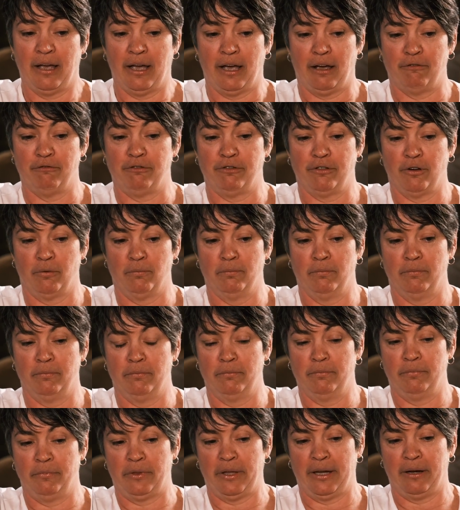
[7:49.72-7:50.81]
And
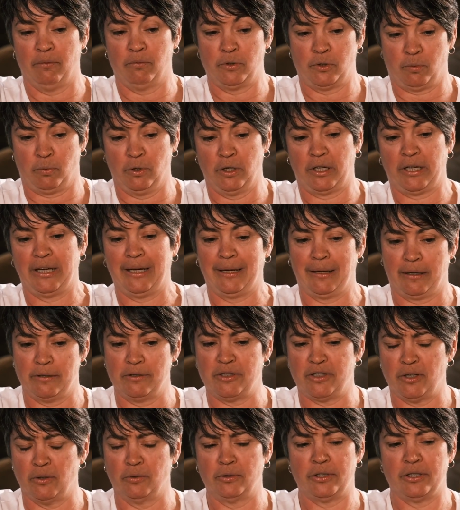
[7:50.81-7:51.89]
from there was working in
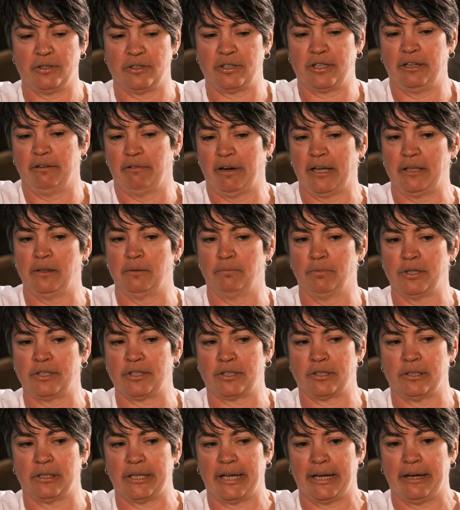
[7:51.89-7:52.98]
consultancy around the
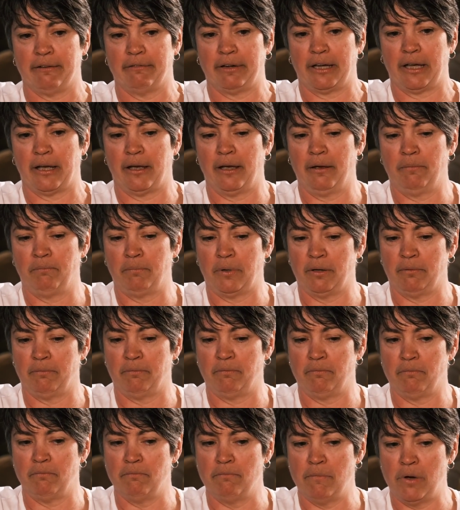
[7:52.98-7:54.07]
Bristol area, but
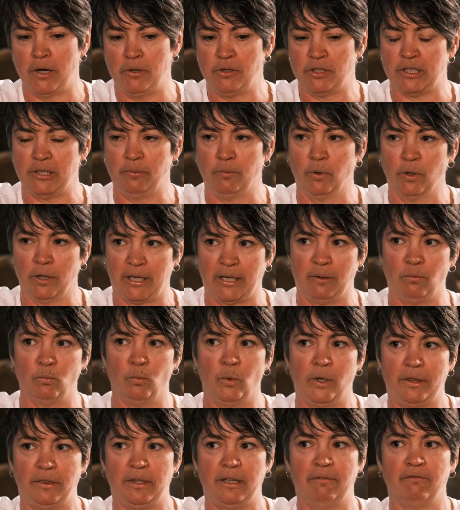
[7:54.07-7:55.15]
mostly working
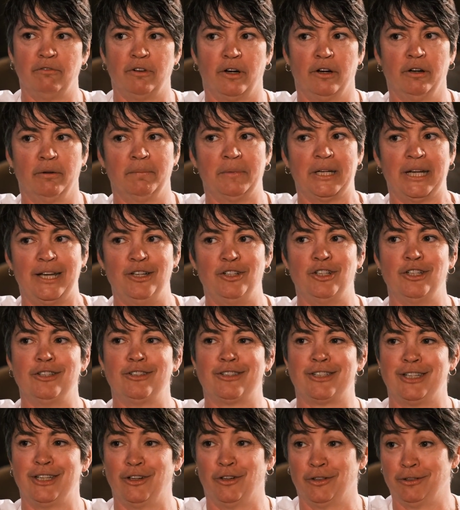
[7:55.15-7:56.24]
with the Environment
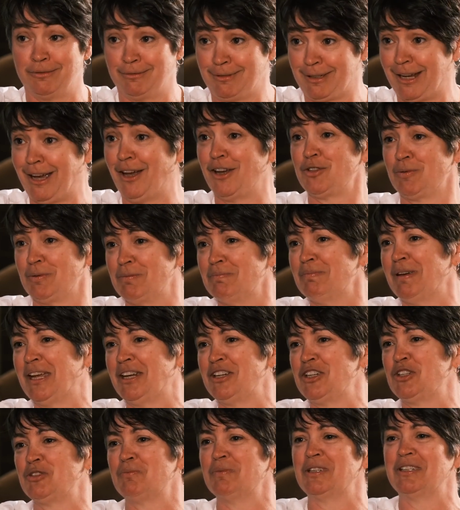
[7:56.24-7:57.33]
Agency on catchment
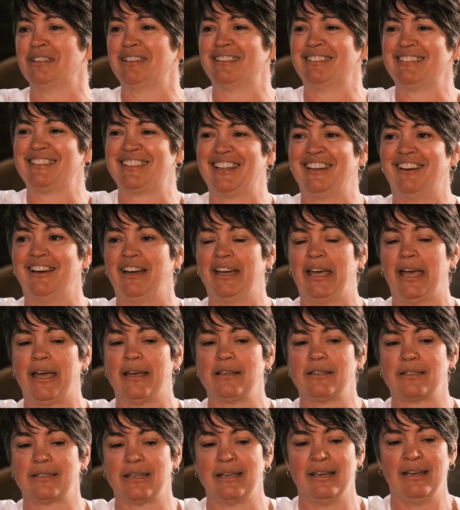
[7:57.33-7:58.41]
management
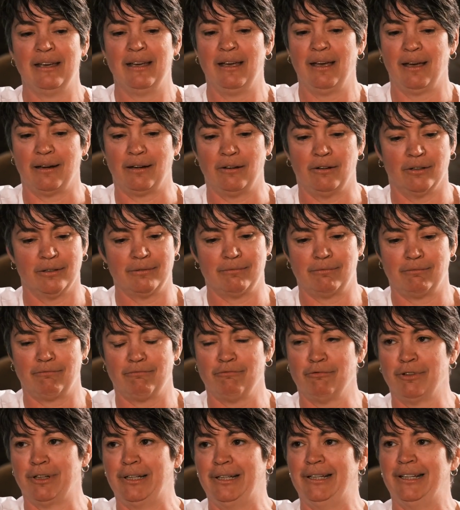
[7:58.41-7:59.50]
GIS, and got
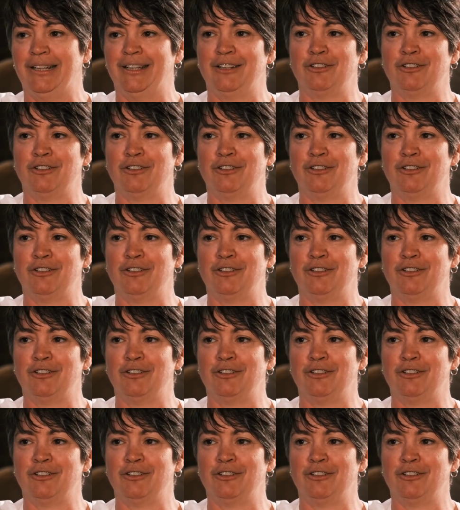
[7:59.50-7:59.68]
really